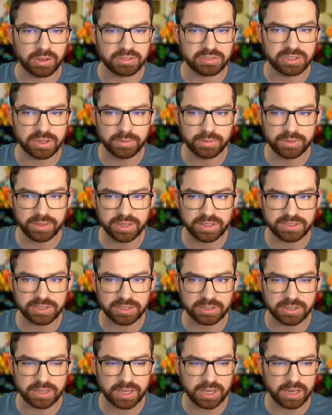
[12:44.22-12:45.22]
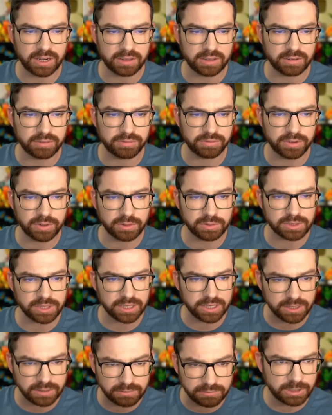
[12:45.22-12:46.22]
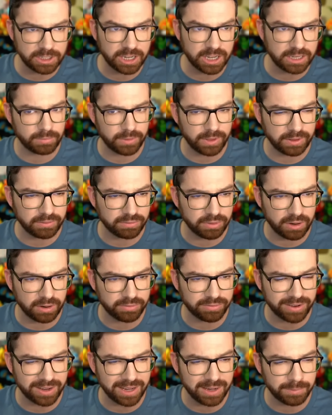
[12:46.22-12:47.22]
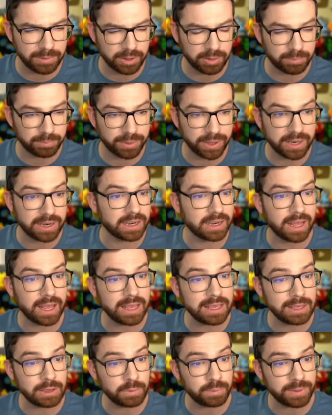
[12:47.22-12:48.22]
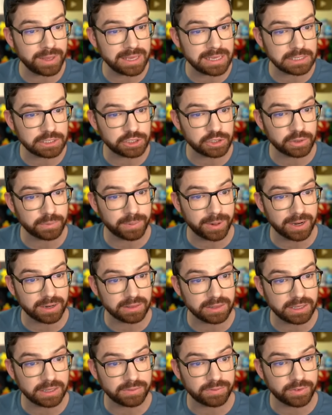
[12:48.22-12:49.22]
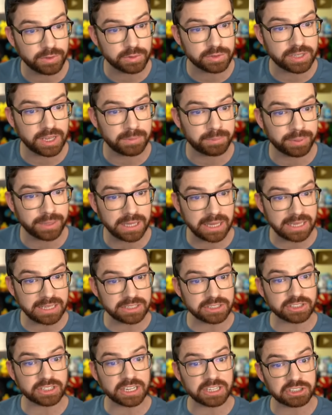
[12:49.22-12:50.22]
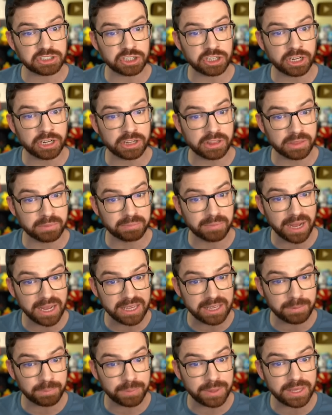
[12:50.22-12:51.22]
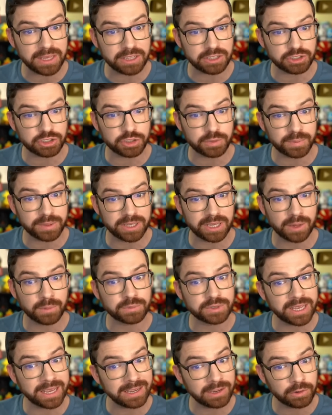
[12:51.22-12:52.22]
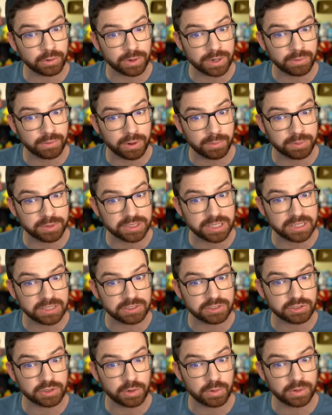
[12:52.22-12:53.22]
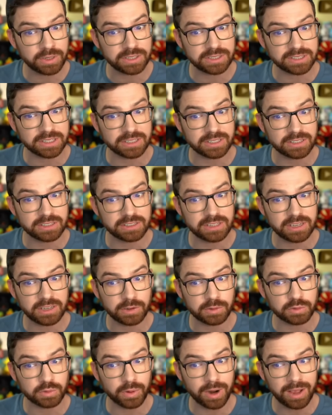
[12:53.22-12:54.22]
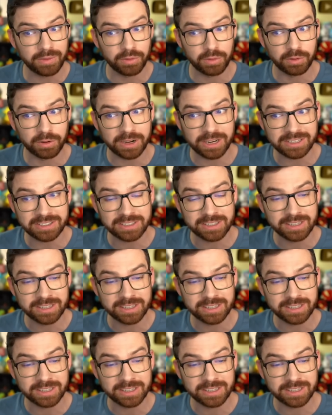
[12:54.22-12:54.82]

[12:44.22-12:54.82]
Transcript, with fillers: some of these are kind of confusing and not like verifiable, but in Hey You Pikachu, apparently if you say PlayStation into the mic, Pikachu becomes angry, representing Sony's and Nintendo's rivalries.